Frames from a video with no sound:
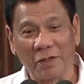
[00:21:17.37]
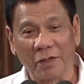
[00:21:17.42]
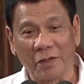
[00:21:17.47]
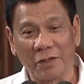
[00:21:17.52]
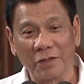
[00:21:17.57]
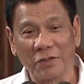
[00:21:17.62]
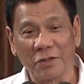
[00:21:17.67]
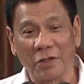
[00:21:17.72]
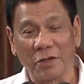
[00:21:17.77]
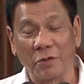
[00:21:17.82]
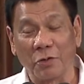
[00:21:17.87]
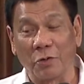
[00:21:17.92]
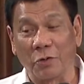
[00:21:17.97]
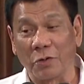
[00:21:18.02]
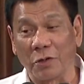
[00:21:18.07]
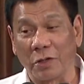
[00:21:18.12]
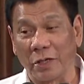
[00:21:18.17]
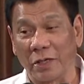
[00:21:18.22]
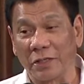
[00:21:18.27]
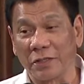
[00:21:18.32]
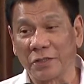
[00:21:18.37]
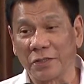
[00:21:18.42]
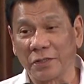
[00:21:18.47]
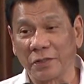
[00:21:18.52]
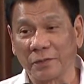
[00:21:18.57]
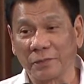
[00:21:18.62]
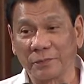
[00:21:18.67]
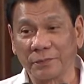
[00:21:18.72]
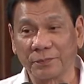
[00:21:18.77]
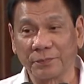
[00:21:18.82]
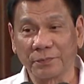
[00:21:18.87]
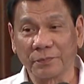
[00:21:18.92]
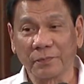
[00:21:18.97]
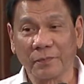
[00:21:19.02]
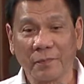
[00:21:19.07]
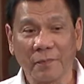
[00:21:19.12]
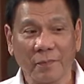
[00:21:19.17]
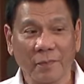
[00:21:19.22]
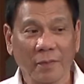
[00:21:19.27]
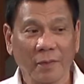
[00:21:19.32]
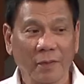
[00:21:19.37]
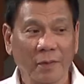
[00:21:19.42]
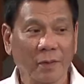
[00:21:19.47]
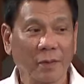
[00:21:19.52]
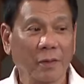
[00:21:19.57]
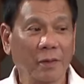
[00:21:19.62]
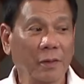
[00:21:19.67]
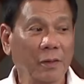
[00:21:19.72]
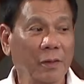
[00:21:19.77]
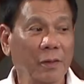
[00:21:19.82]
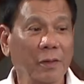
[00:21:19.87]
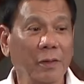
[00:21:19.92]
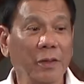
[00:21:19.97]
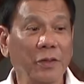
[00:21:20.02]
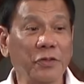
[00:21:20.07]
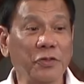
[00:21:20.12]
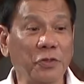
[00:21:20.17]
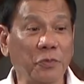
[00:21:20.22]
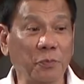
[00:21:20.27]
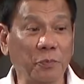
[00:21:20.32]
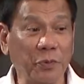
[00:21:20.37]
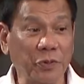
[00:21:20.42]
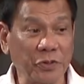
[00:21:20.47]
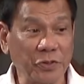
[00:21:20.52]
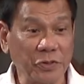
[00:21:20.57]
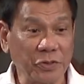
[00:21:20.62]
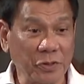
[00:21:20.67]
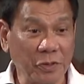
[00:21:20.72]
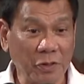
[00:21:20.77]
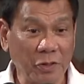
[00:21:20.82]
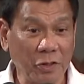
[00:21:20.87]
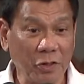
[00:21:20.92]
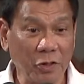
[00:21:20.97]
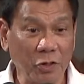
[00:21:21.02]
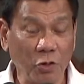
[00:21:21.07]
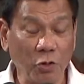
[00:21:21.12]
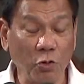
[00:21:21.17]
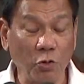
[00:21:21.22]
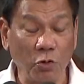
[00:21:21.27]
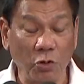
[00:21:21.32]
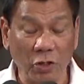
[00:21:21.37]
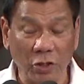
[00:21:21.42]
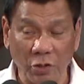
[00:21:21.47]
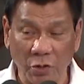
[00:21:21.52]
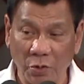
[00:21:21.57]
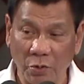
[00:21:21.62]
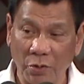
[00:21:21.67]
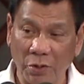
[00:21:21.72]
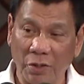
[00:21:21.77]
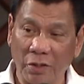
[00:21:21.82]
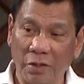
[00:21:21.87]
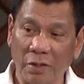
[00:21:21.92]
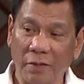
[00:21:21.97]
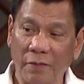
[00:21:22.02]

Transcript: And I said, look, guys, he's a priest. Do not do it.